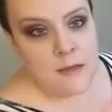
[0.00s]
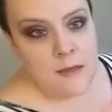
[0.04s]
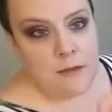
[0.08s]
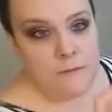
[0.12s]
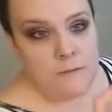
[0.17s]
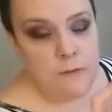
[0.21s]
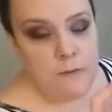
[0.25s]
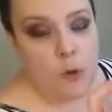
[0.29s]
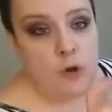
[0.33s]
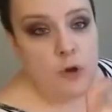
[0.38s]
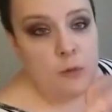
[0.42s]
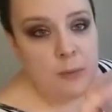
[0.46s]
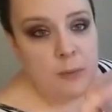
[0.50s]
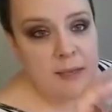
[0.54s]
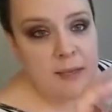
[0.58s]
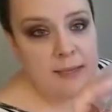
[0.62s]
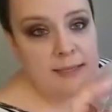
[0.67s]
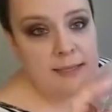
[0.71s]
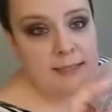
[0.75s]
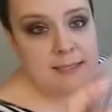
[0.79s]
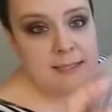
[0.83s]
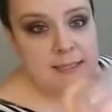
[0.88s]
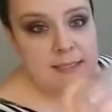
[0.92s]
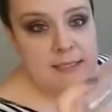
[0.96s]
Floral
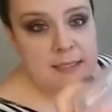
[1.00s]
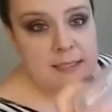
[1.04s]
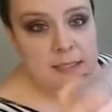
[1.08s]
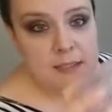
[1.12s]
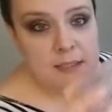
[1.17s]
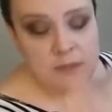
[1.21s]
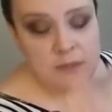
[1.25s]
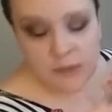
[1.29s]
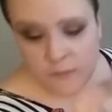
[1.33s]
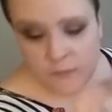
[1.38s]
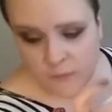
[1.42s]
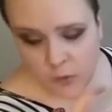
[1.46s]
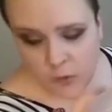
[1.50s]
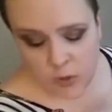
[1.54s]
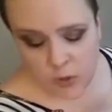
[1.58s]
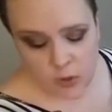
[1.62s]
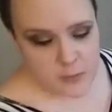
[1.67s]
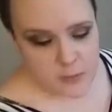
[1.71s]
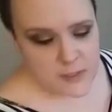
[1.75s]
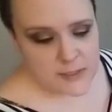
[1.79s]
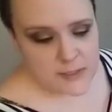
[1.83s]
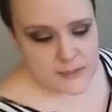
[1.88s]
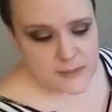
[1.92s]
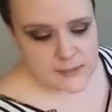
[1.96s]
pins. They're floral
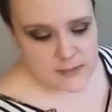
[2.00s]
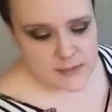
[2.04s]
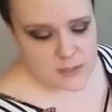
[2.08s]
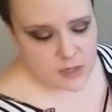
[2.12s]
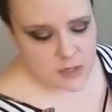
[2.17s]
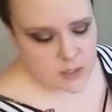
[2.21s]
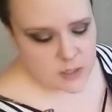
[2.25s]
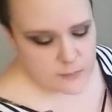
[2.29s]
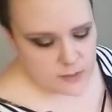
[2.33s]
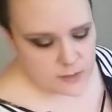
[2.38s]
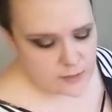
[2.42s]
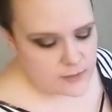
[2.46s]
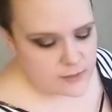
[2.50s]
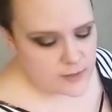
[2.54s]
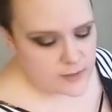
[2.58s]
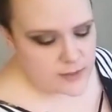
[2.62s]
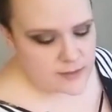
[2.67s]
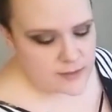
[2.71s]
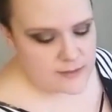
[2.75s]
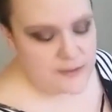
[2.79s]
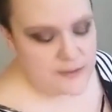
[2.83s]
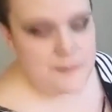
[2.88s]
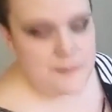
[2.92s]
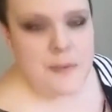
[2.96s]
pins. Sorry about
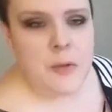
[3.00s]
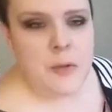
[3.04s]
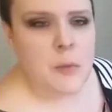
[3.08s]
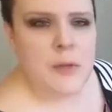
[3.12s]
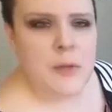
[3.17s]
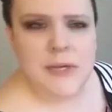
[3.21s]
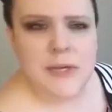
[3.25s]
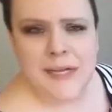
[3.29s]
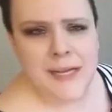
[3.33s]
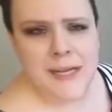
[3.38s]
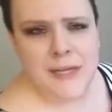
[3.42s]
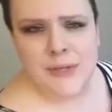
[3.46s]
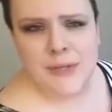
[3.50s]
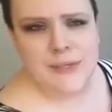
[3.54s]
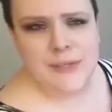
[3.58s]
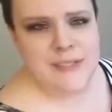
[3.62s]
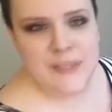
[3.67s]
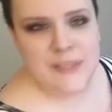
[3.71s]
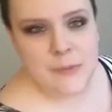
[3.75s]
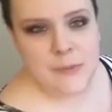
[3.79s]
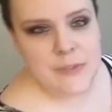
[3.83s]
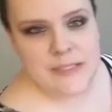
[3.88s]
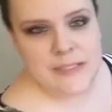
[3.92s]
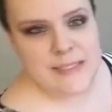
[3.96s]
that. What did I use
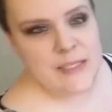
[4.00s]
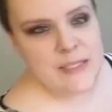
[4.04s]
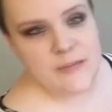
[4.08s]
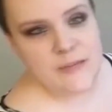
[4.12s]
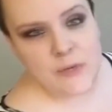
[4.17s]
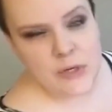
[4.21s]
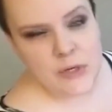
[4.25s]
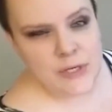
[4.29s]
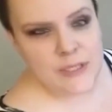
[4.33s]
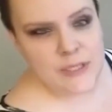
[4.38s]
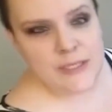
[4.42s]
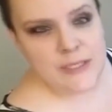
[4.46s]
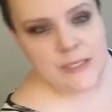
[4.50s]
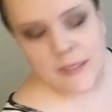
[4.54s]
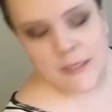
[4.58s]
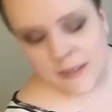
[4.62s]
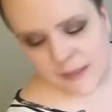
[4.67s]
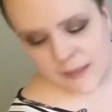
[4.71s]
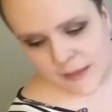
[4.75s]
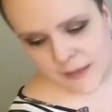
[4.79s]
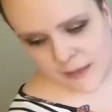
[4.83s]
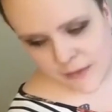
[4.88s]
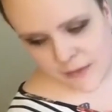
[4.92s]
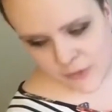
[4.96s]
that was silver?
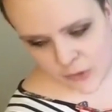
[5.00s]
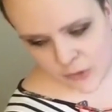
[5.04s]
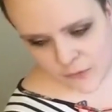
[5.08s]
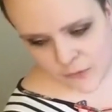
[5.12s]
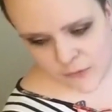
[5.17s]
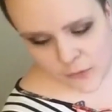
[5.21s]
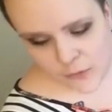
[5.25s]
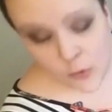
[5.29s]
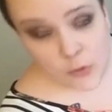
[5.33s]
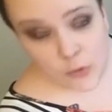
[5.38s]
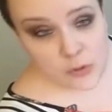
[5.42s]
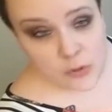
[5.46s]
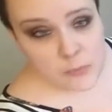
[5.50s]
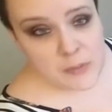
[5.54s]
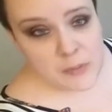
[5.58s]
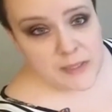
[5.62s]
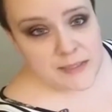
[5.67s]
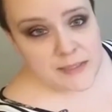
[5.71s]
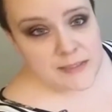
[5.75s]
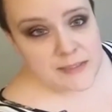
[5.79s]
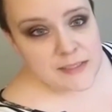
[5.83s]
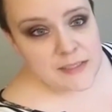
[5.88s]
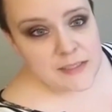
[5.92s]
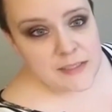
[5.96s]
They're floral
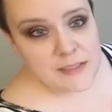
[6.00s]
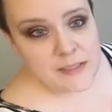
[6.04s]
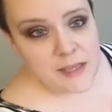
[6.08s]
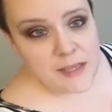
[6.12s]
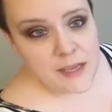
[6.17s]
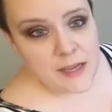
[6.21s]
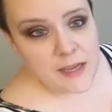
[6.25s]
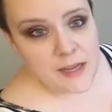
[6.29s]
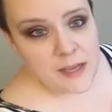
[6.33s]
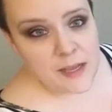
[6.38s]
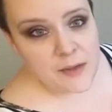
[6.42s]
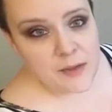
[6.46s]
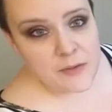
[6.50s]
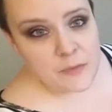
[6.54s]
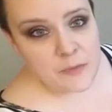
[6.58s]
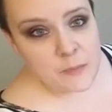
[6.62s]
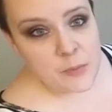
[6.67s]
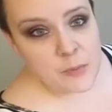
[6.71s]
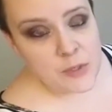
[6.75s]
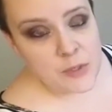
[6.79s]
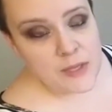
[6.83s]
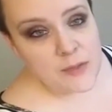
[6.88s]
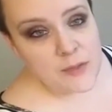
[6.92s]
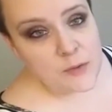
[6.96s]
pins, and I was
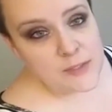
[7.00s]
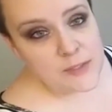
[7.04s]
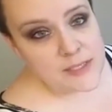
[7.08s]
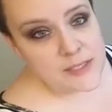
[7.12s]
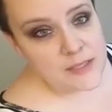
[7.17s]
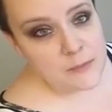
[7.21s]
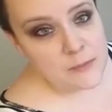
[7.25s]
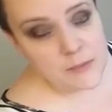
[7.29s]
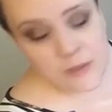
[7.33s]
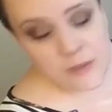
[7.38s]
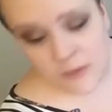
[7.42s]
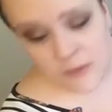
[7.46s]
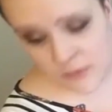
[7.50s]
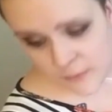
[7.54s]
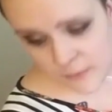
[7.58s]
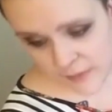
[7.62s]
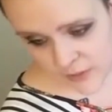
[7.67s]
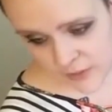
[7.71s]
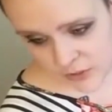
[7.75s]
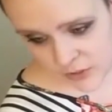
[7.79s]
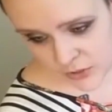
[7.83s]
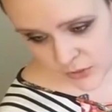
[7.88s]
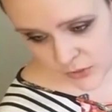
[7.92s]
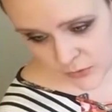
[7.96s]
putting those in the middle of the
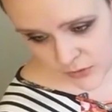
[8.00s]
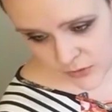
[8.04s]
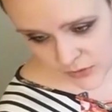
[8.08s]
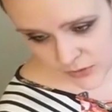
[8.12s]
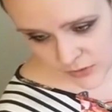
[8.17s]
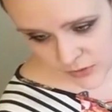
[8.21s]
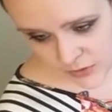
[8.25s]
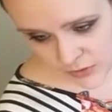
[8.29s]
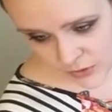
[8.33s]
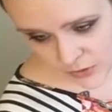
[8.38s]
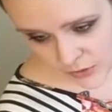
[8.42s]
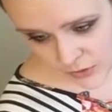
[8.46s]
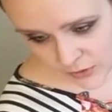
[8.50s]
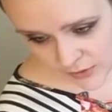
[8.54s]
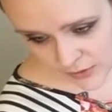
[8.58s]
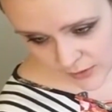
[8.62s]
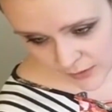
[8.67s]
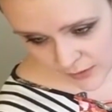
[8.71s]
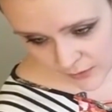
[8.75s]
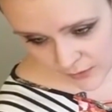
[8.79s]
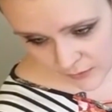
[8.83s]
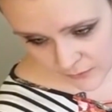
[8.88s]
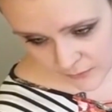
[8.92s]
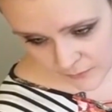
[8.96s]
mesh to use it to secure it
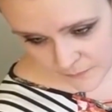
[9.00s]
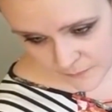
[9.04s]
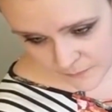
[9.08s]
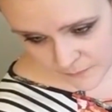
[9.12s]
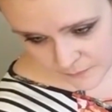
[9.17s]
down.